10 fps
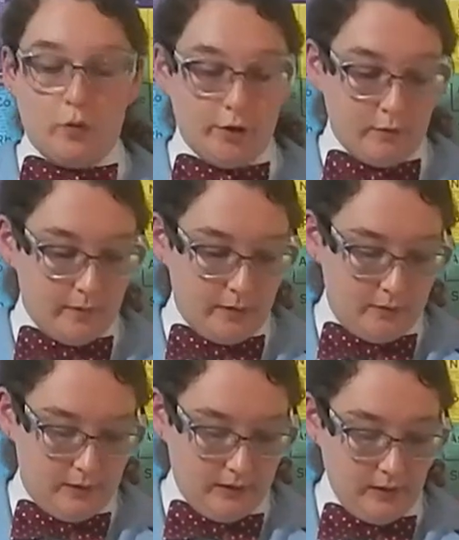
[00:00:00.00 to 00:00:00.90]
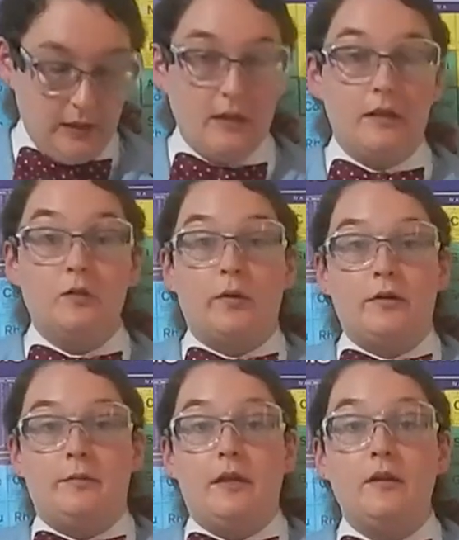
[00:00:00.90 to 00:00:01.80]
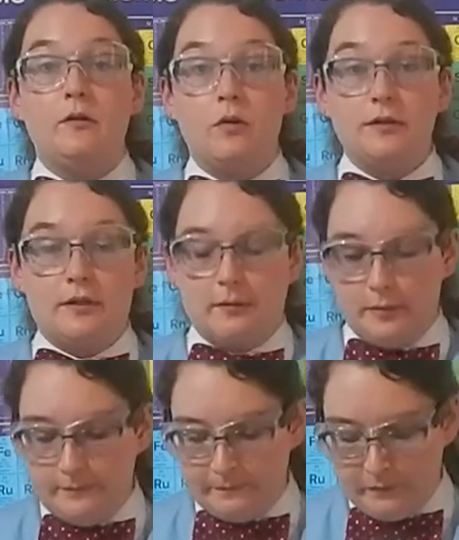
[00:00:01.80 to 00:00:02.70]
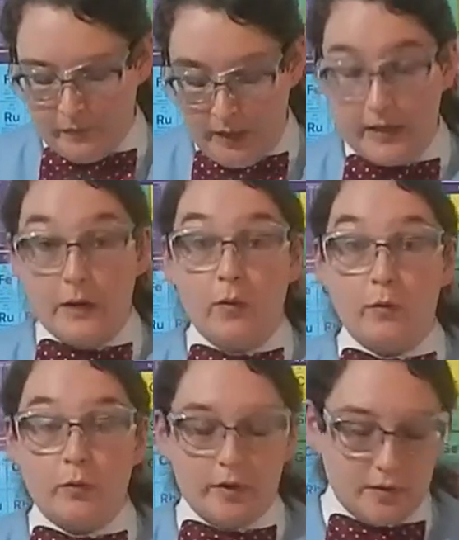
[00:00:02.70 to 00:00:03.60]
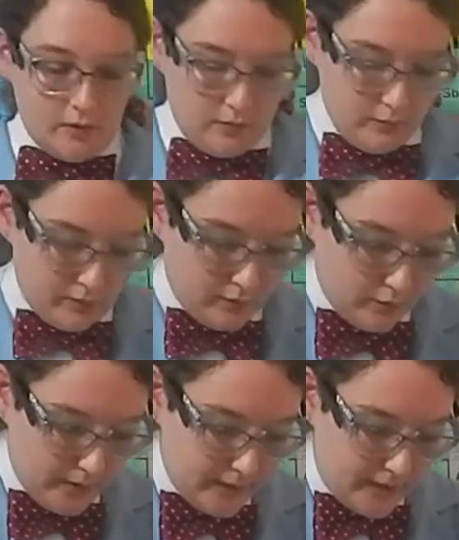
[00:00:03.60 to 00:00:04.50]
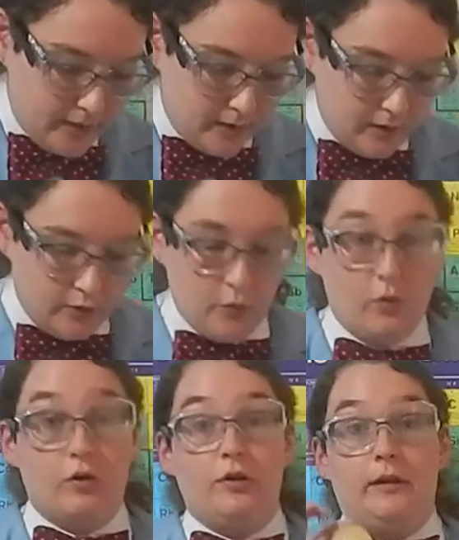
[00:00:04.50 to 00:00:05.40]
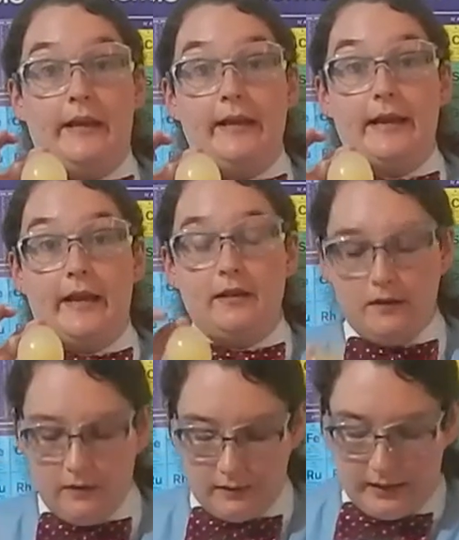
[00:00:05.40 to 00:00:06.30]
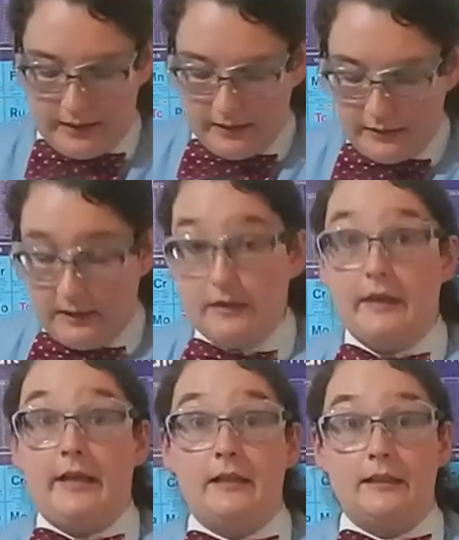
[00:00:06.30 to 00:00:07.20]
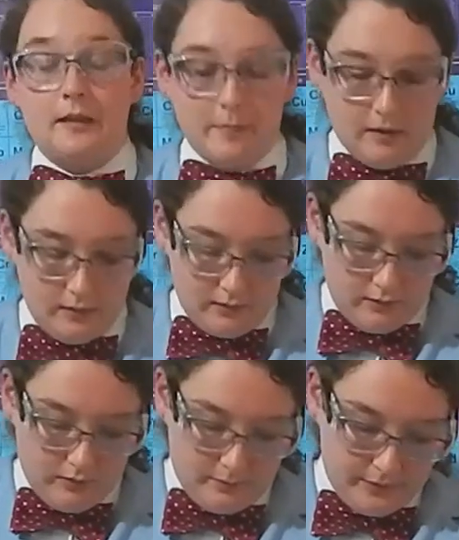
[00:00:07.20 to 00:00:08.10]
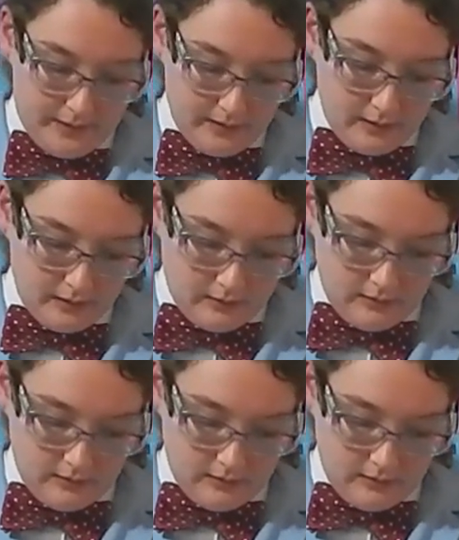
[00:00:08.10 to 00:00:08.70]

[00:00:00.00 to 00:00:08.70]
going to be using is going to be corn syrup. Now what we're going to do is you're going to take your naked egg, and in a clean mug, you're going to place it,